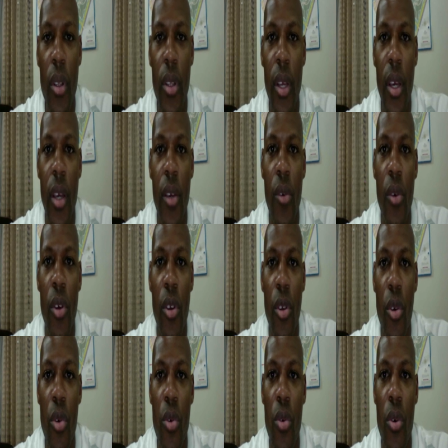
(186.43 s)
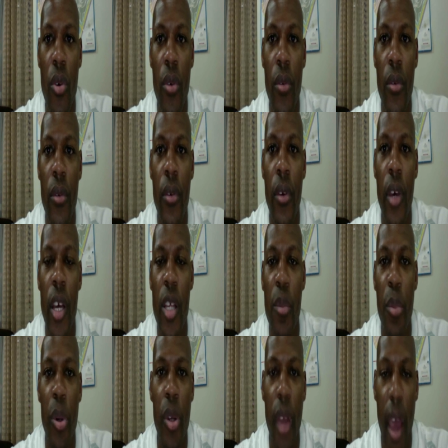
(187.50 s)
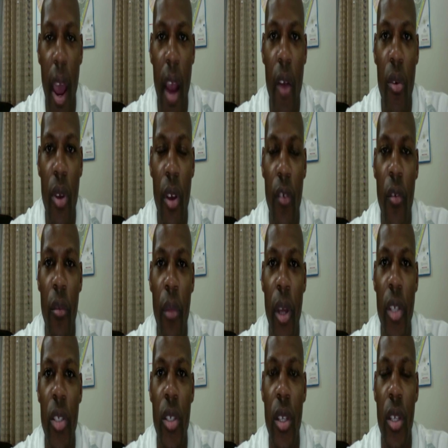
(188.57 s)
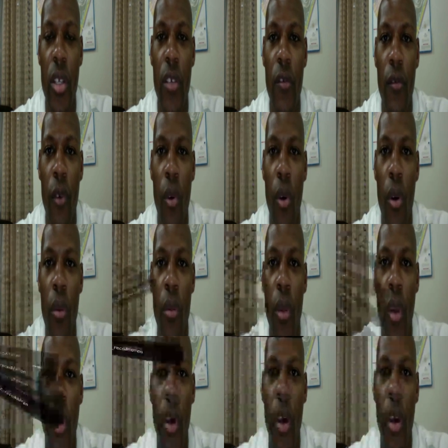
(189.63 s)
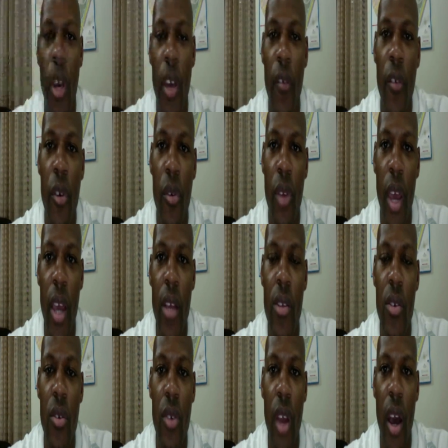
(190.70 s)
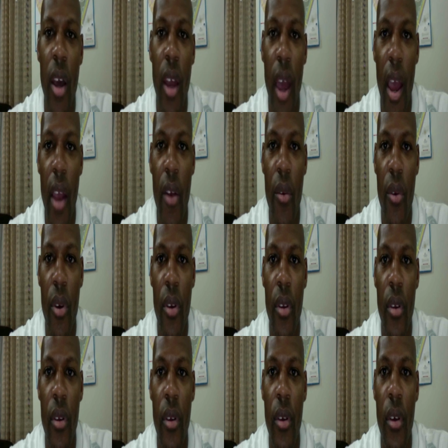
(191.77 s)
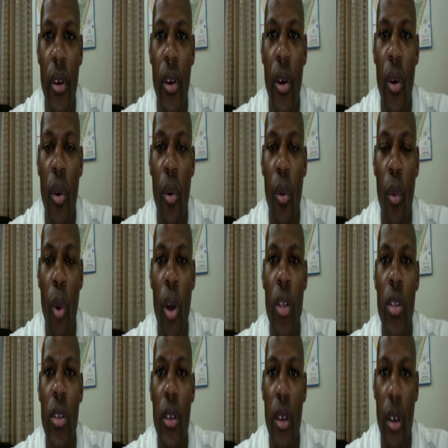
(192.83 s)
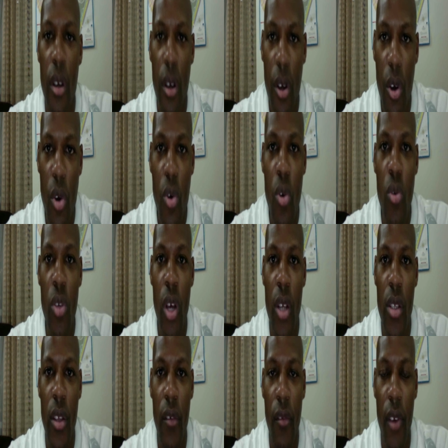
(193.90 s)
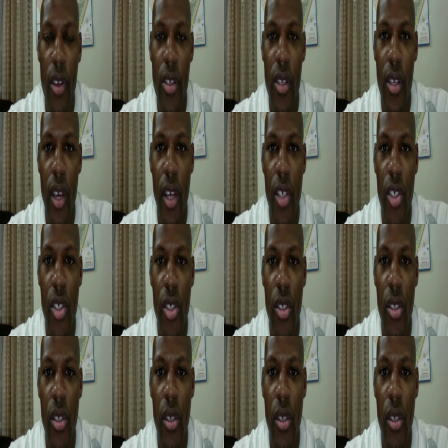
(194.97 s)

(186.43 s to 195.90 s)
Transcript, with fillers: thing you can do is put accurate information in this form. If your dates are not accurate, once Google does the investigation,